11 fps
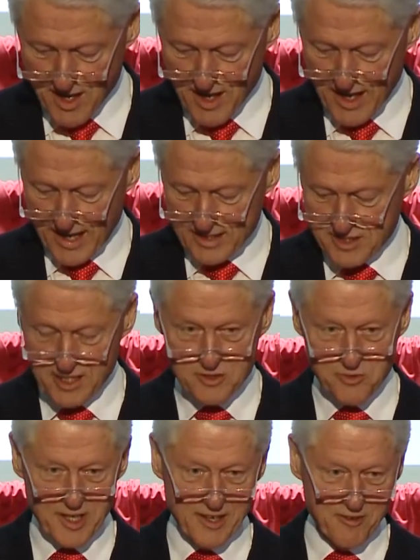And since
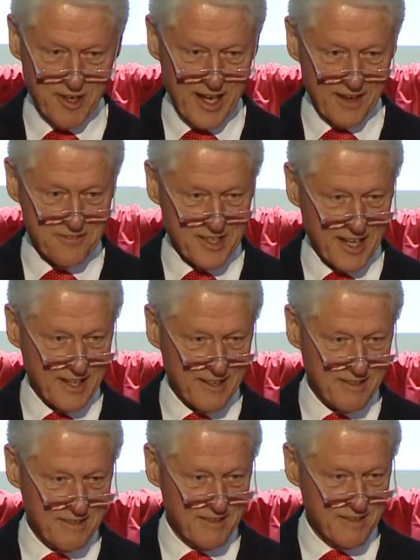we didn't really have to
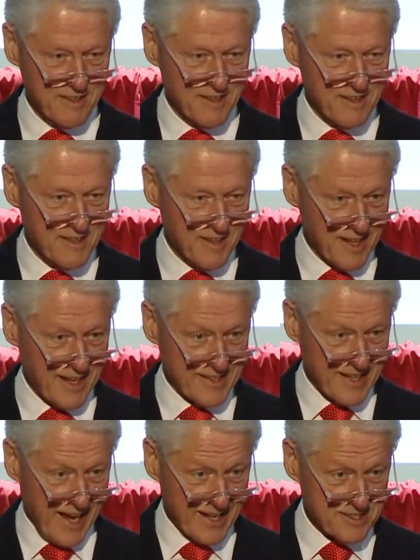collect
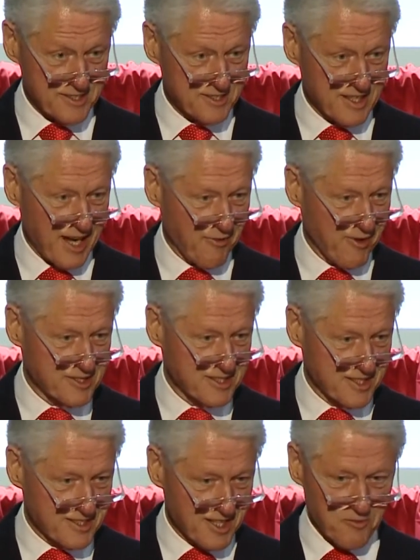taxes, I wasn't
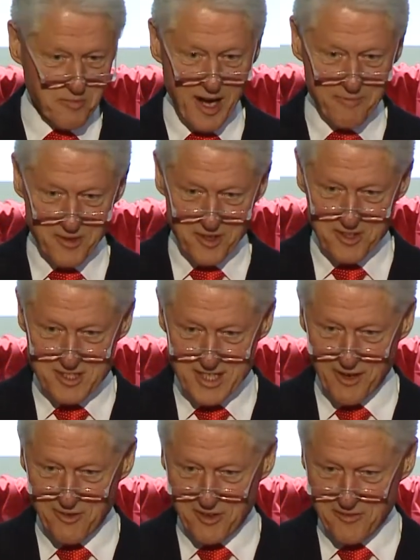as unpopular as I
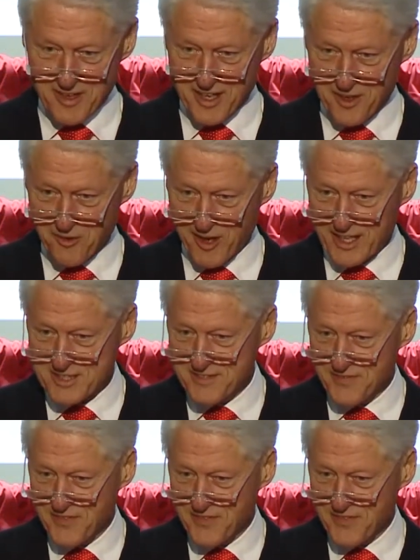would have been otherwise.